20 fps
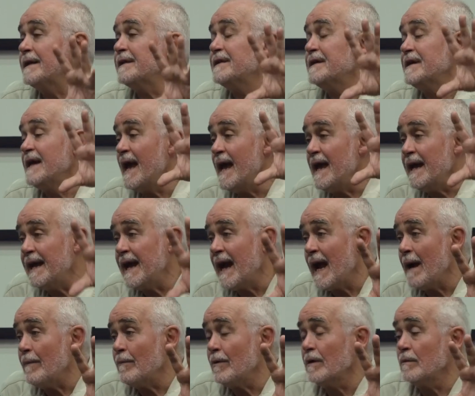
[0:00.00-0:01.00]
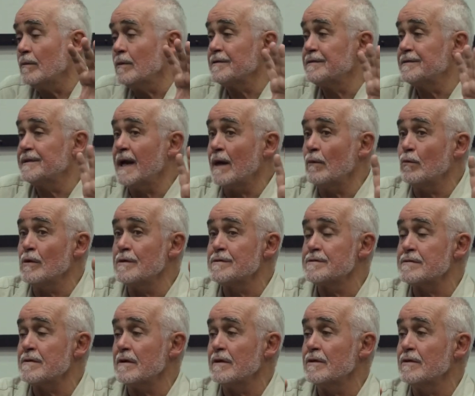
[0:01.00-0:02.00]
the A camera that
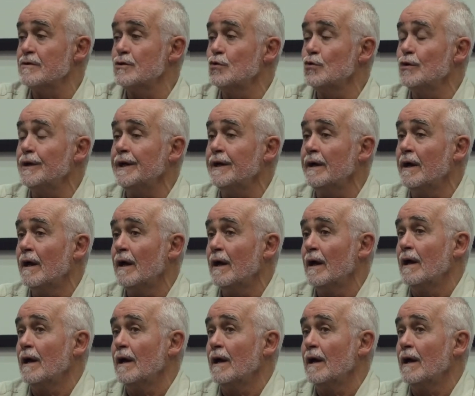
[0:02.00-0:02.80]
was doing